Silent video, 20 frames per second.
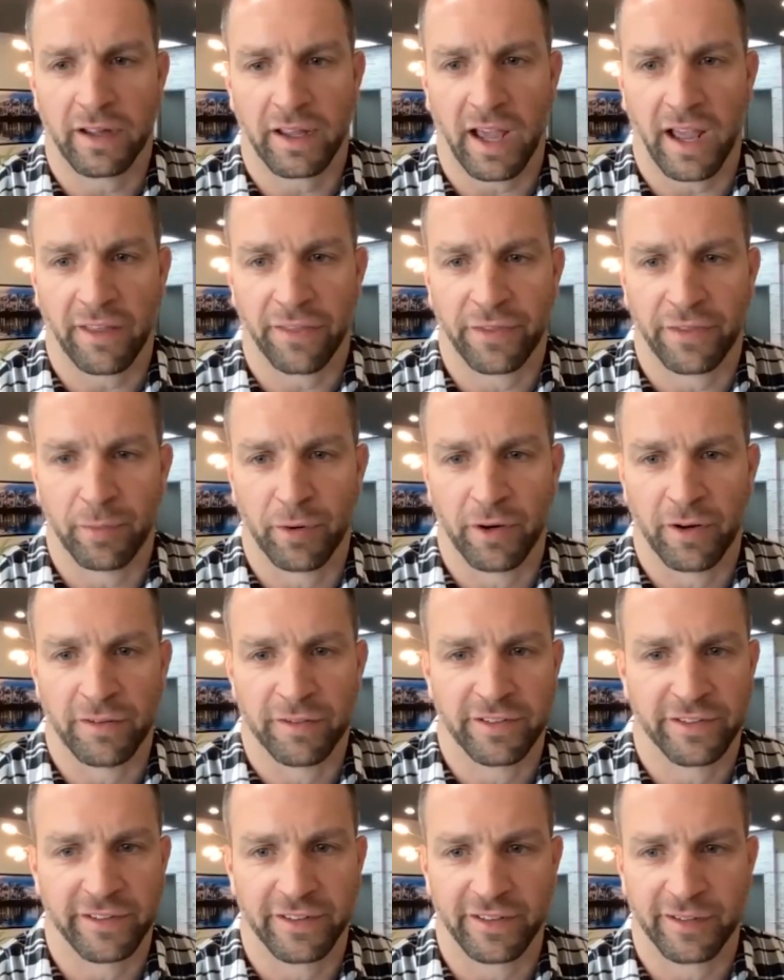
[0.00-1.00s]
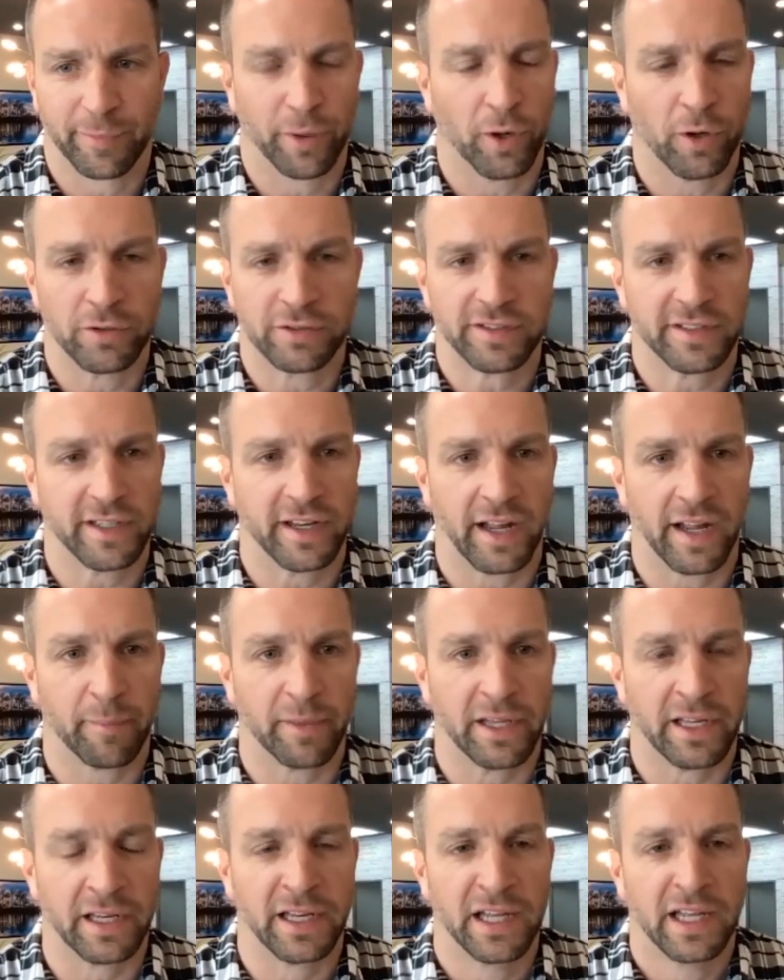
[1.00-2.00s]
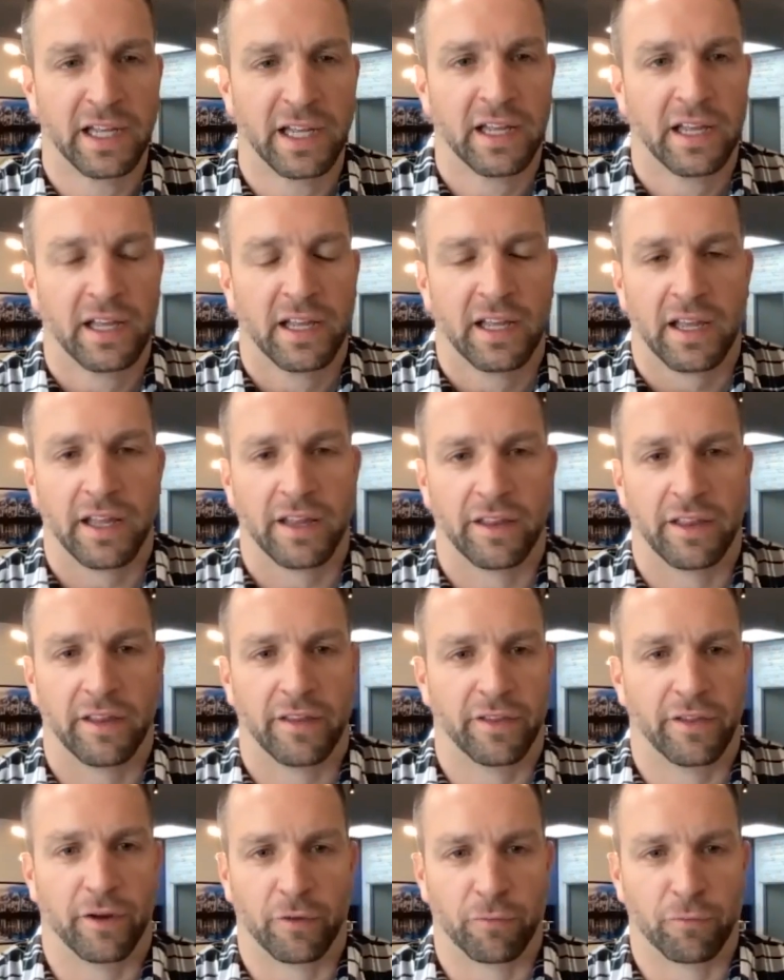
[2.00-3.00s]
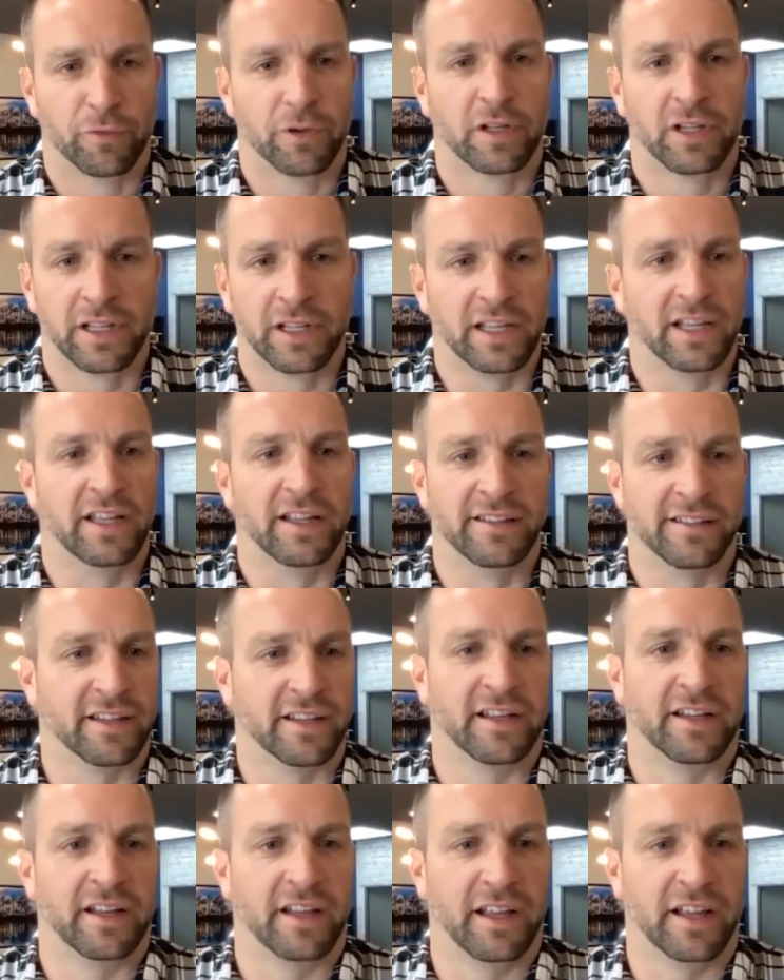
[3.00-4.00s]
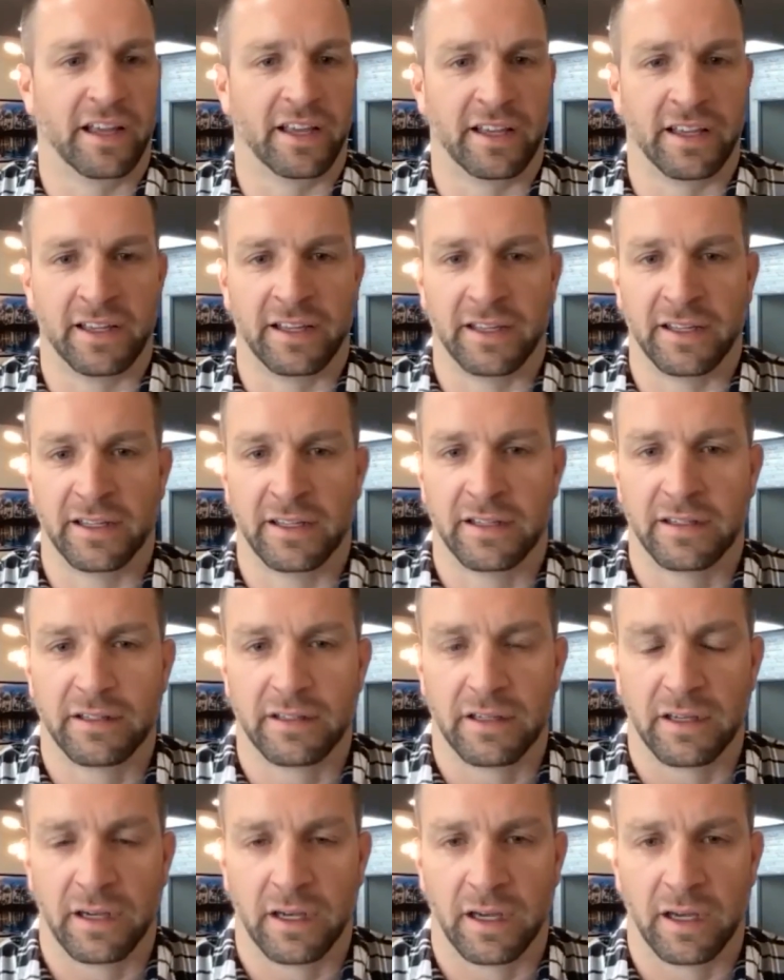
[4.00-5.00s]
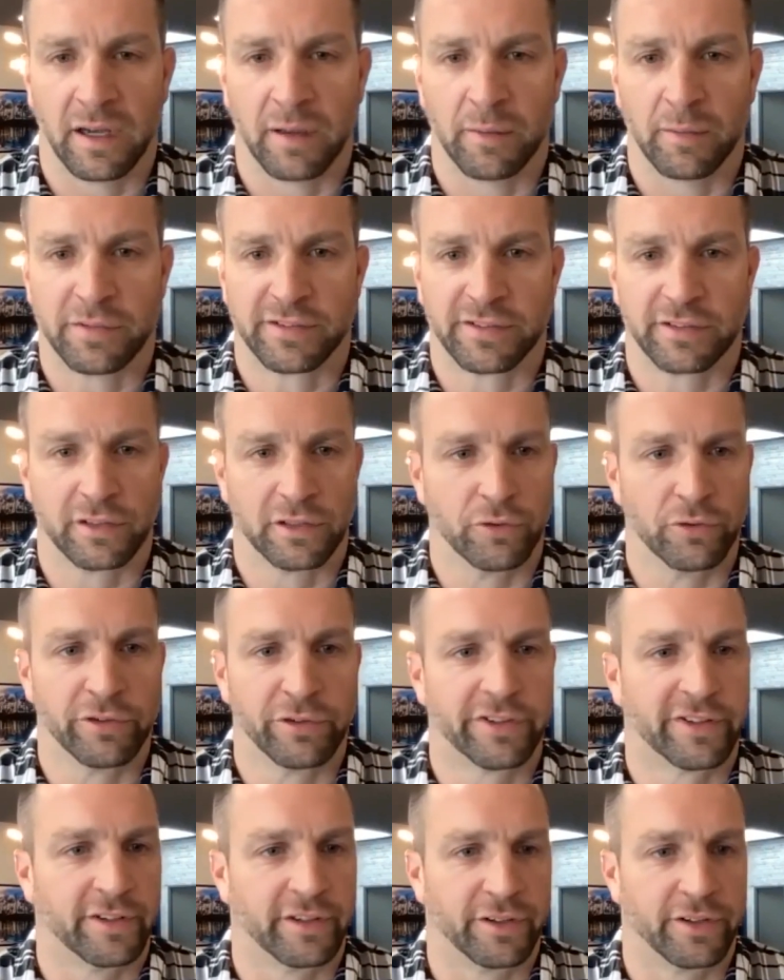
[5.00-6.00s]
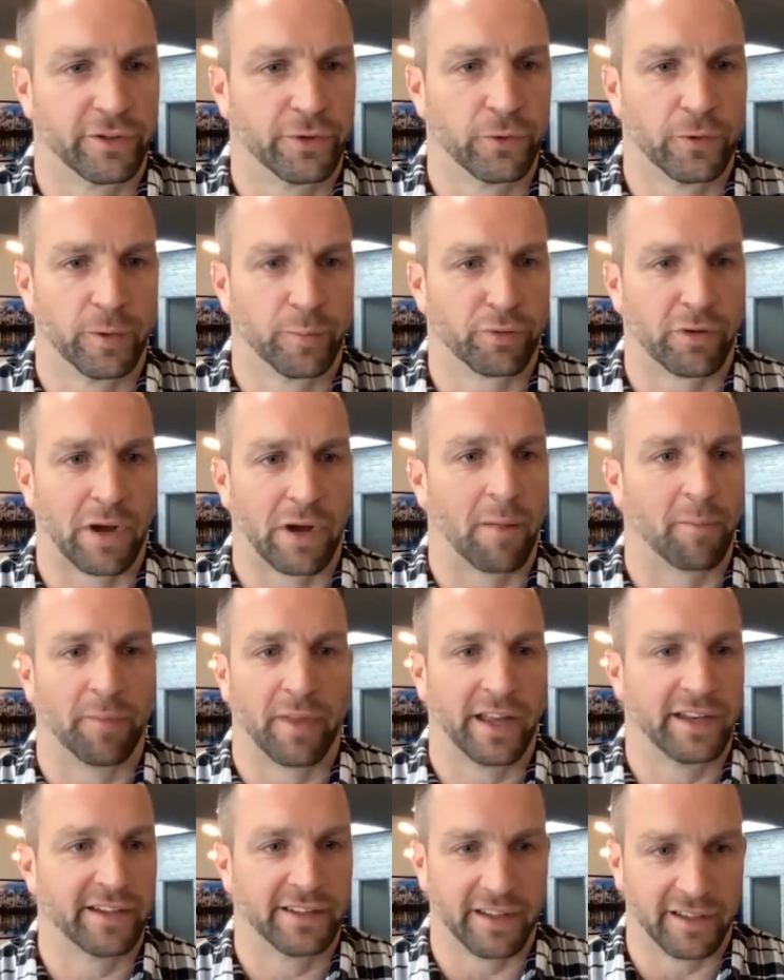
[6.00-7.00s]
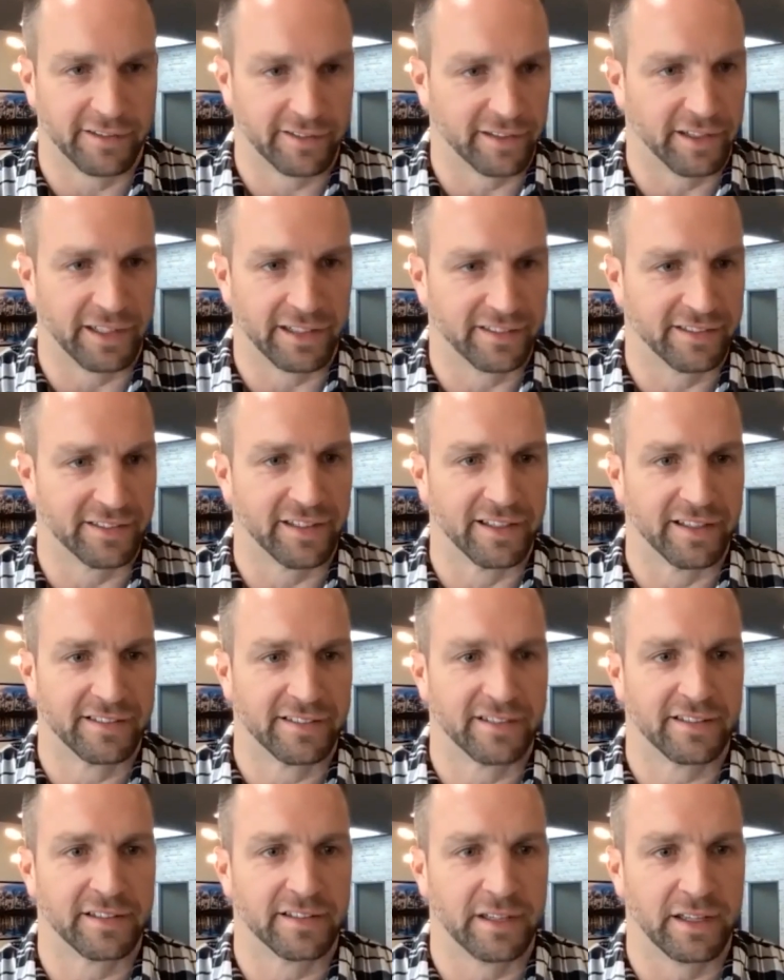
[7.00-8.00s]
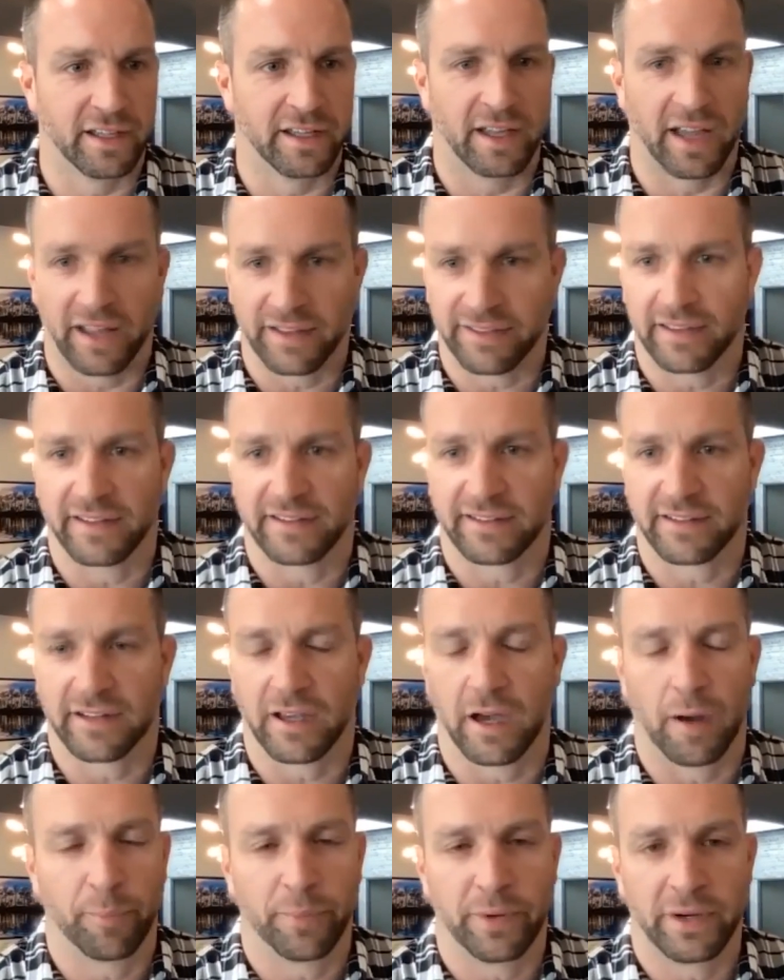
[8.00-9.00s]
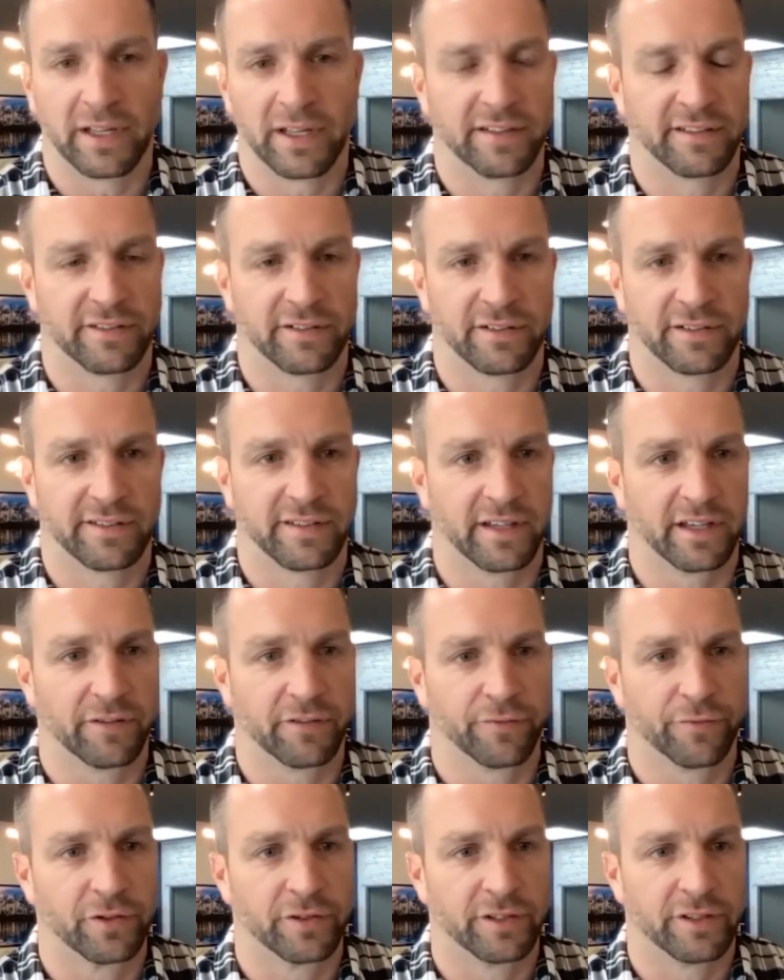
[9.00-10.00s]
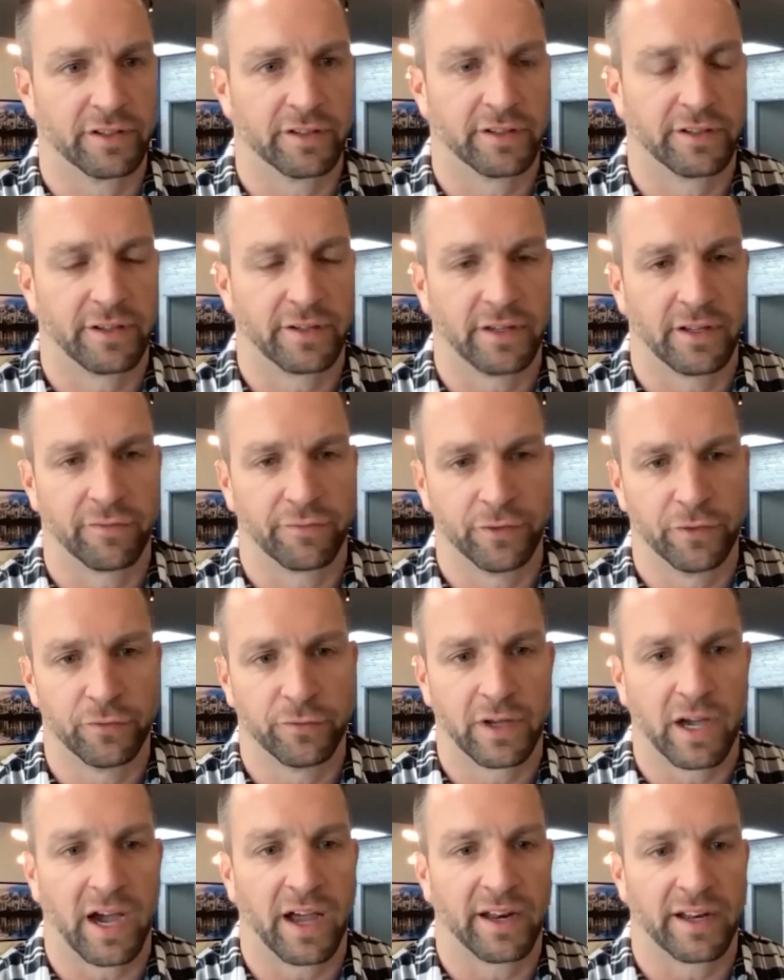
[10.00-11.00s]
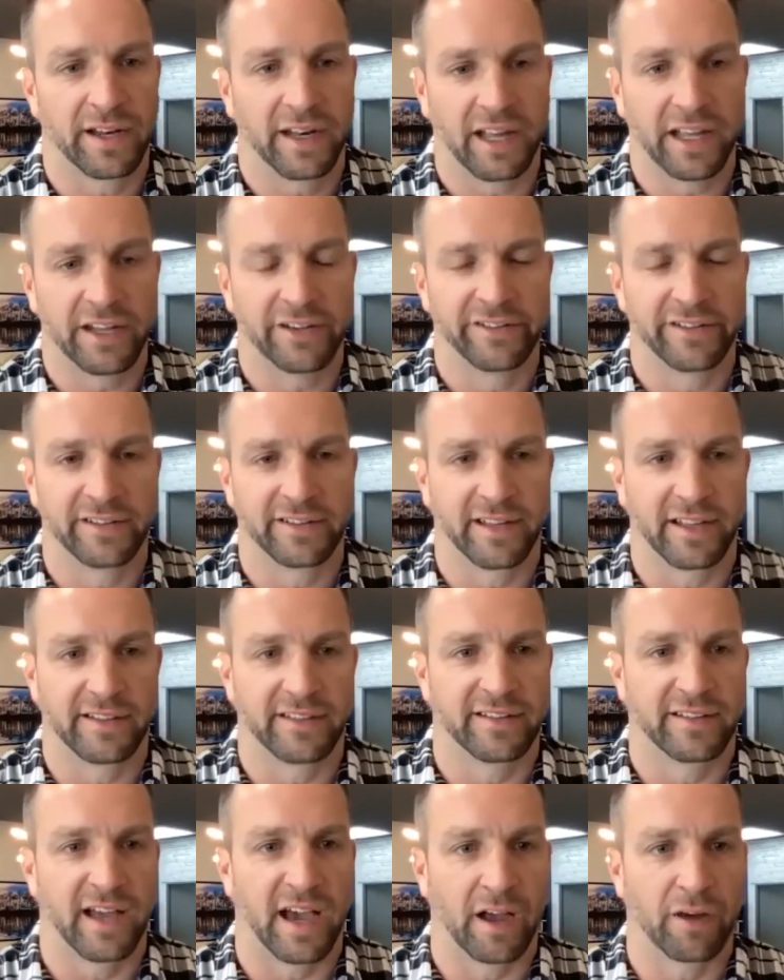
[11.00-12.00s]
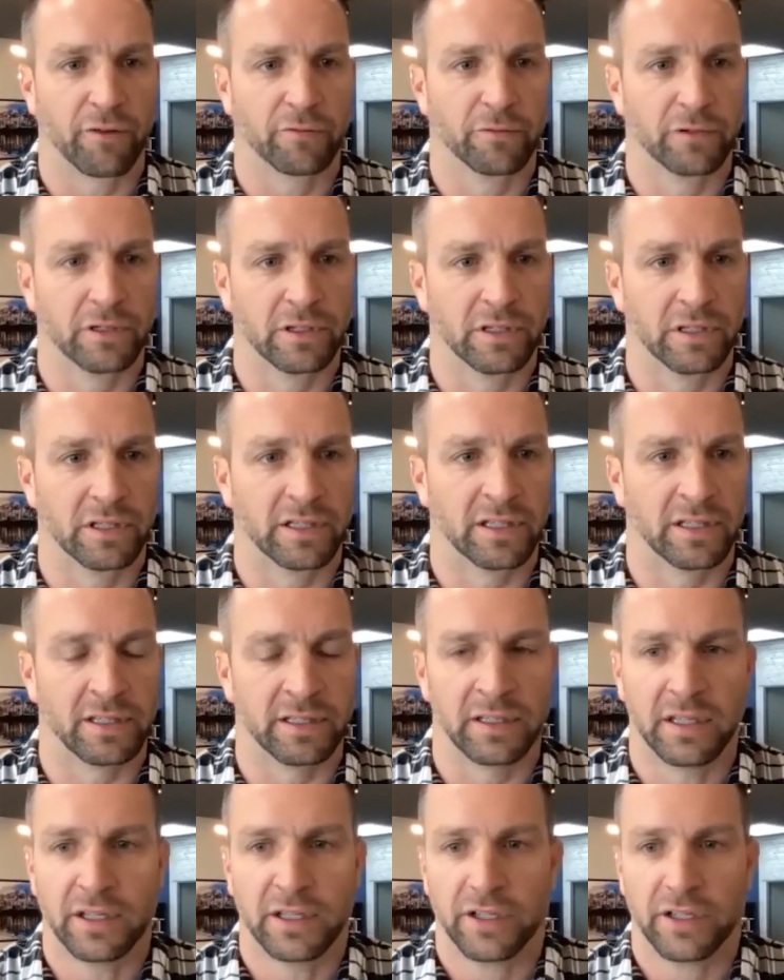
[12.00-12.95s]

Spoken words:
Kathy Burns just posted. I mean, there really isn't a solution to a problem that doesn't exist at this company. And so it's like, if you've got an agent that's not really